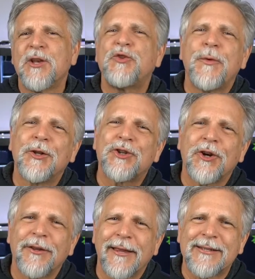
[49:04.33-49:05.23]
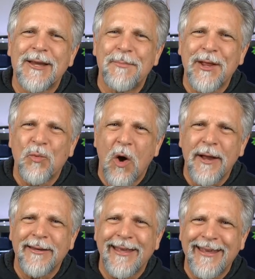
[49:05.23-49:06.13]
filter that somebody
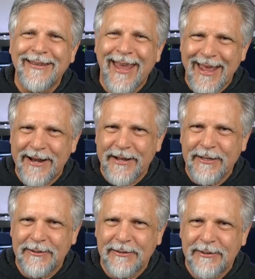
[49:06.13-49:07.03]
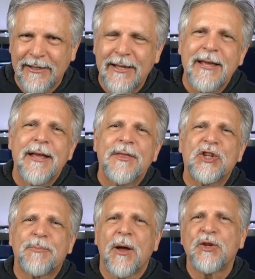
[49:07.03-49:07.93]
won in Canada. The
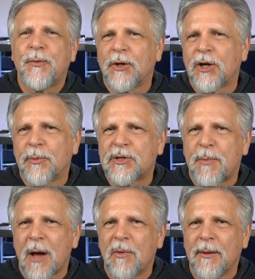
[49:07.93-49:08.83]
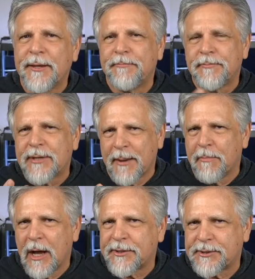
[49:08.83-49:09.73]
sponge filter was probably ten
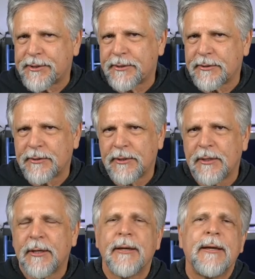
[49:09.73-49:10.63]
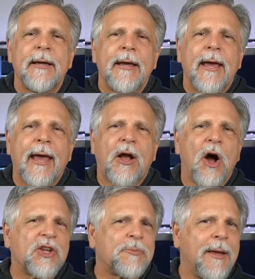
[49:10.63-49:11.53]
bucks. It
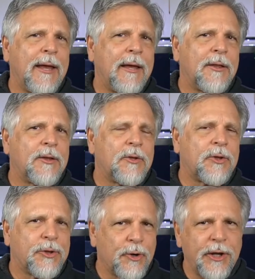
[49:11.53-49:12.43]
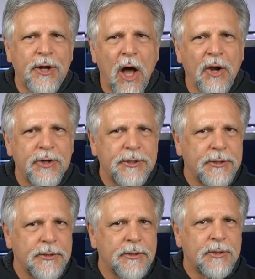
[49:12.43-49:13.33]
cost me thirty dollars
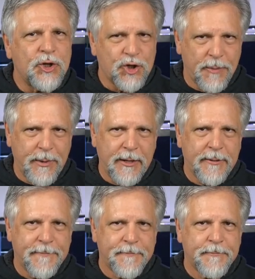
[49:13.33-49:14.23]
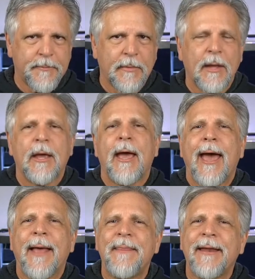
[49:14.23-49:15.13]
to ship it,
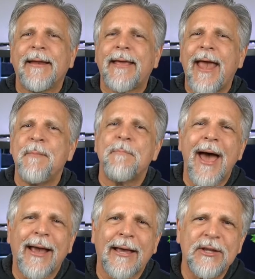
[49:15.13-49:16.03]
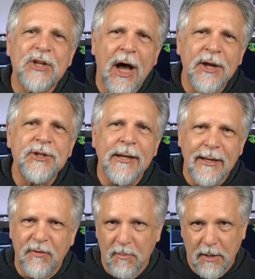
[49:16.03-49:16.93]
and then it came back as
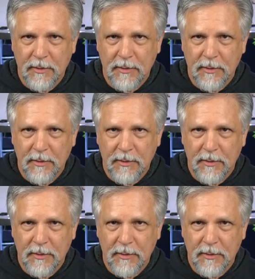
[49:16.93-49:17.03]
undeliverable.